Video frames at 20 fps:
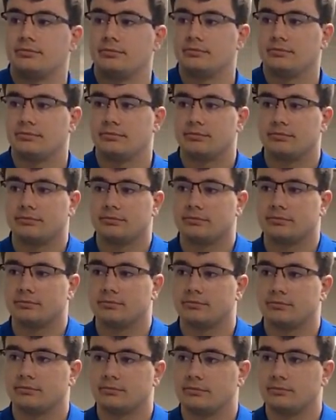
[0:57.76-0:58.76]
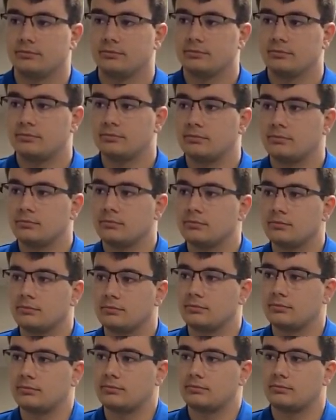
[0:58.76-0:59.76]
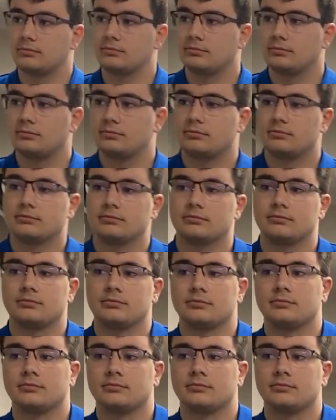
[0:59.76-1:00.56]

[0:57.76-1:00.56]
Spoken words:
(silent)